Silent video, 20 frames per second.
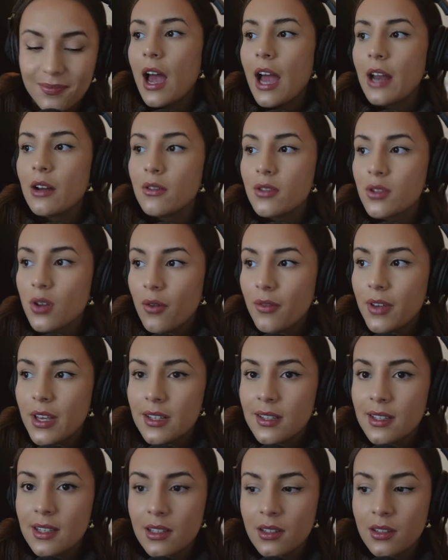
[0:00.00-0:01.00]
I know it's
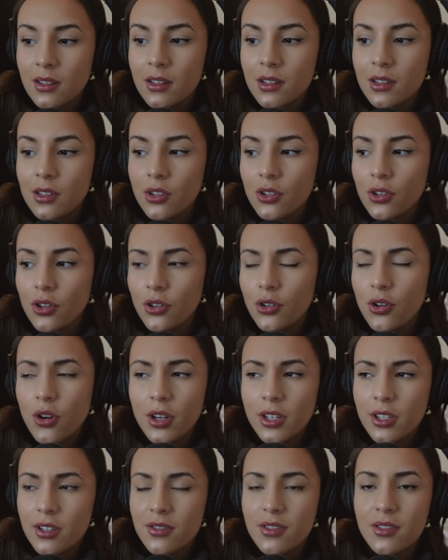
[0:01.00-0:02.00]
obvious and you're not
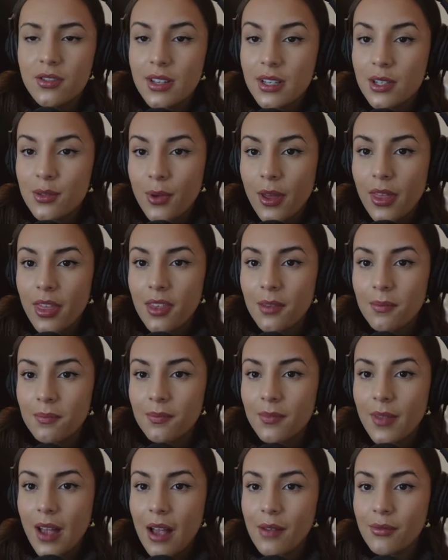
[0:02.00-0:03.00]
going to do this with
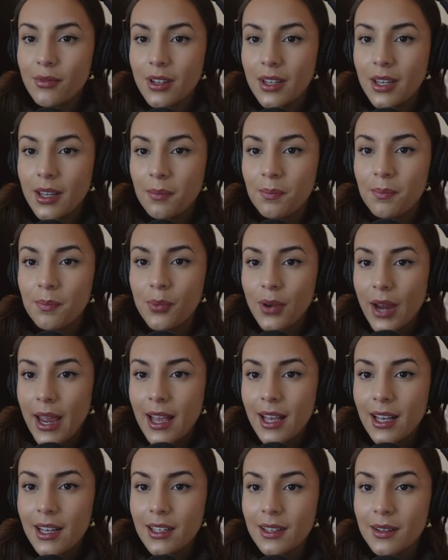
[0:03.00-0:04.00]
every
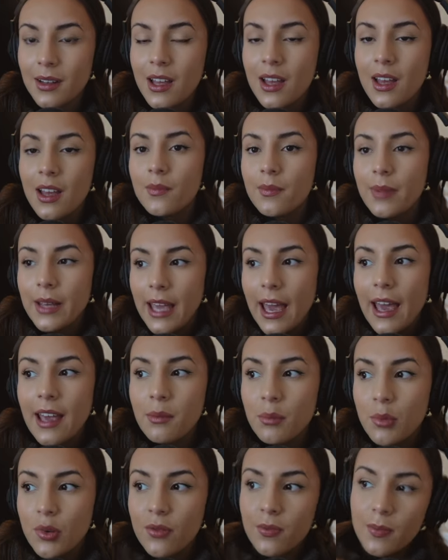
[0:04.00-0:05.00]
break, but
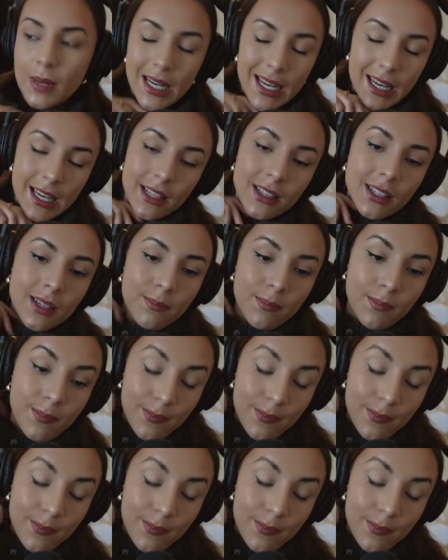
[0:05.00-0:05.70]
getting movement in.